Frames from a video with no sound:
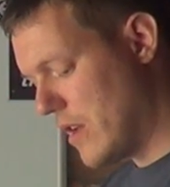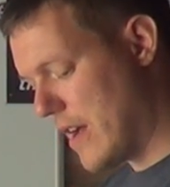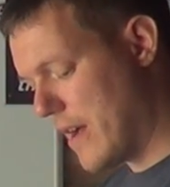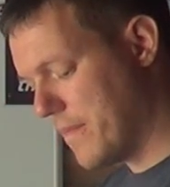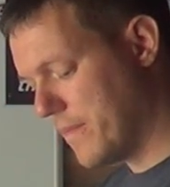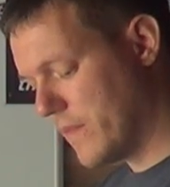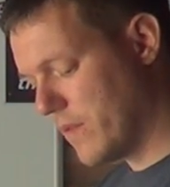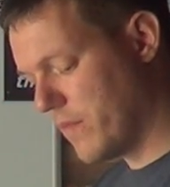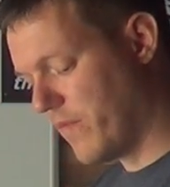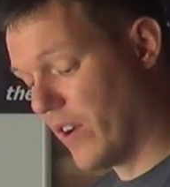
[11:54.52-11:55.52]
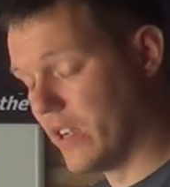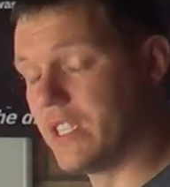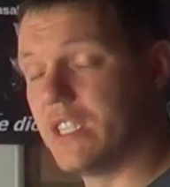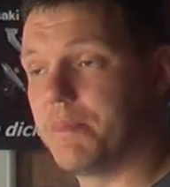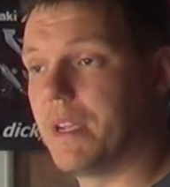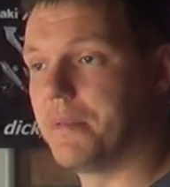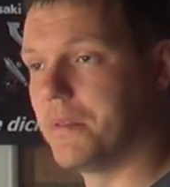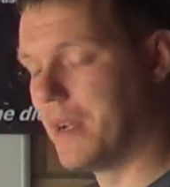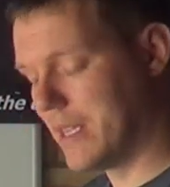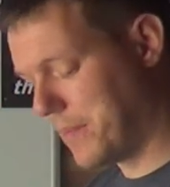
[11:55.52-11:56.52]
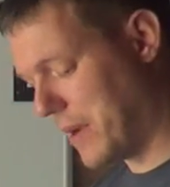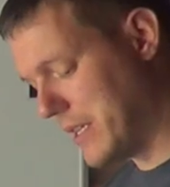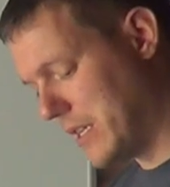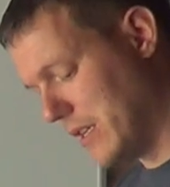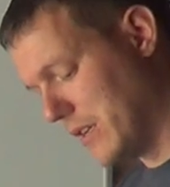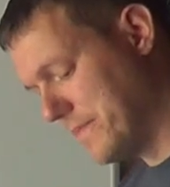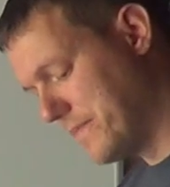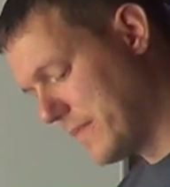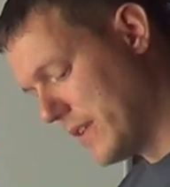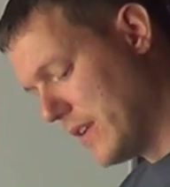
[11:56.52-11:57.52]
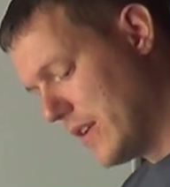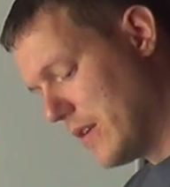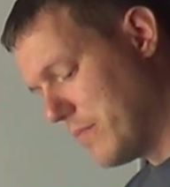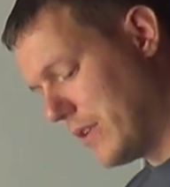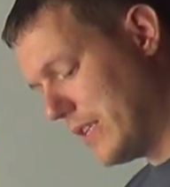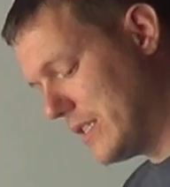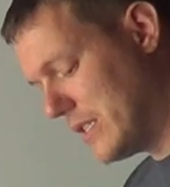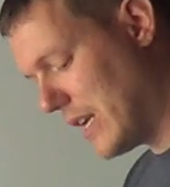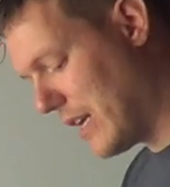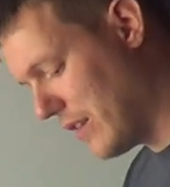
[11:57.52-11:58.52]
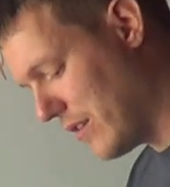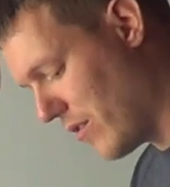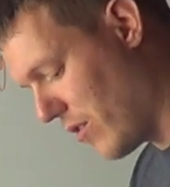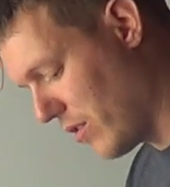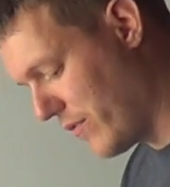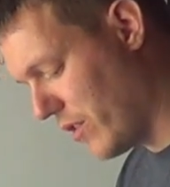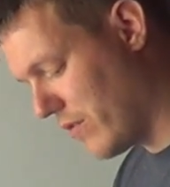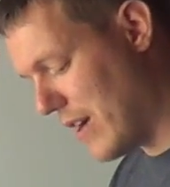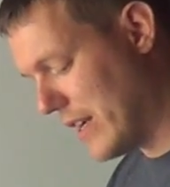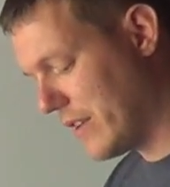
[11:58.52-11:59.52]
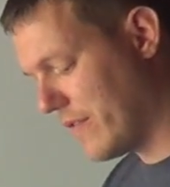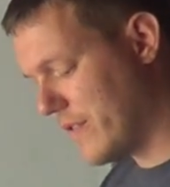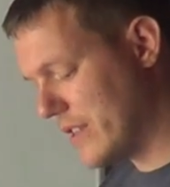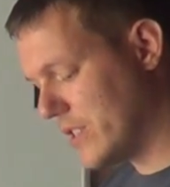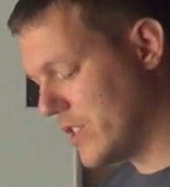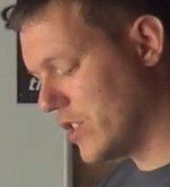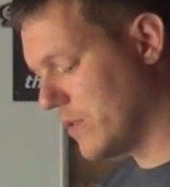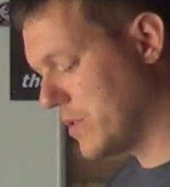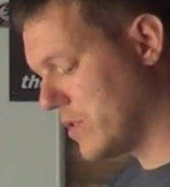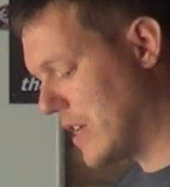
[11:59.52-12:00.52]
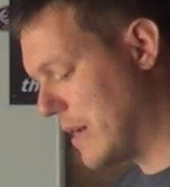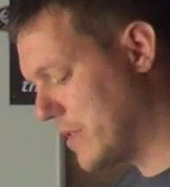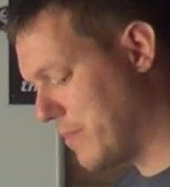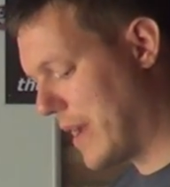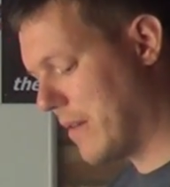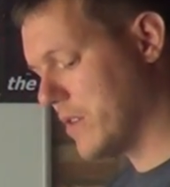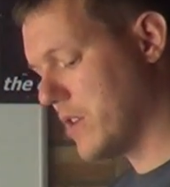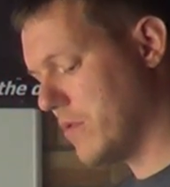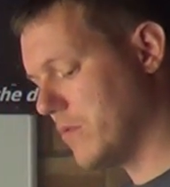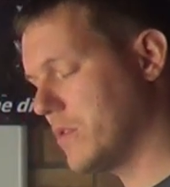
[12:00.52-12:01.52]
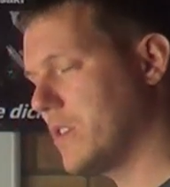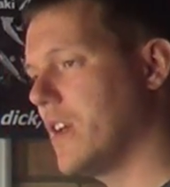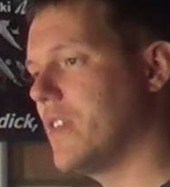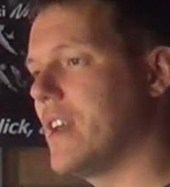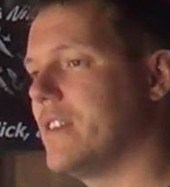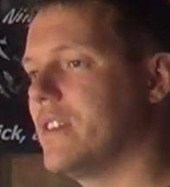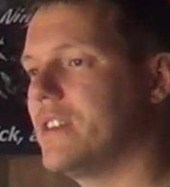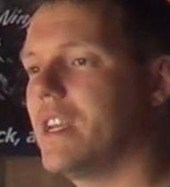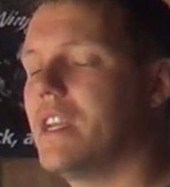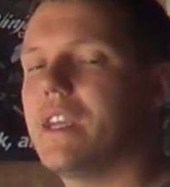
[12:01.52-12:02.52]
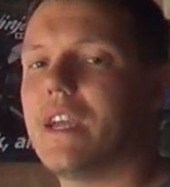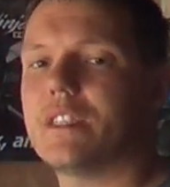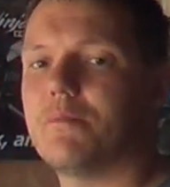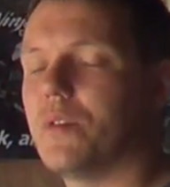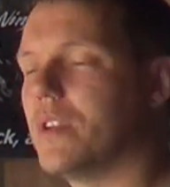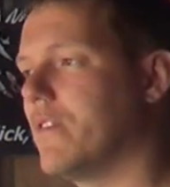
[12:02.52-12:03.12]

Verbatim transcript: um, versus people who make the bike, you know. Please tell all of your riding friends to subscribe to Power News. At the end of the day, he gets money.